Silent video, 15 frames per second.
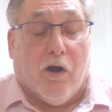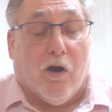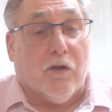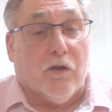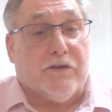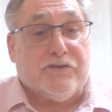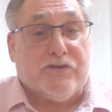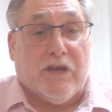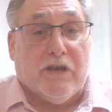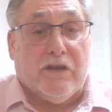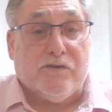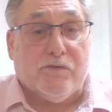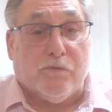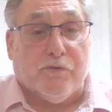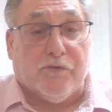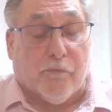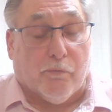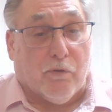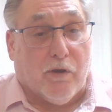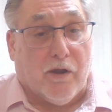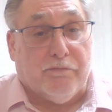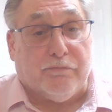All it changed was the
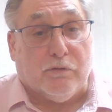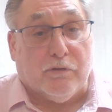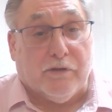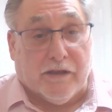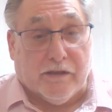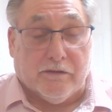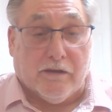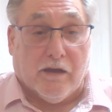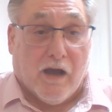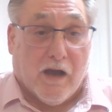rifle and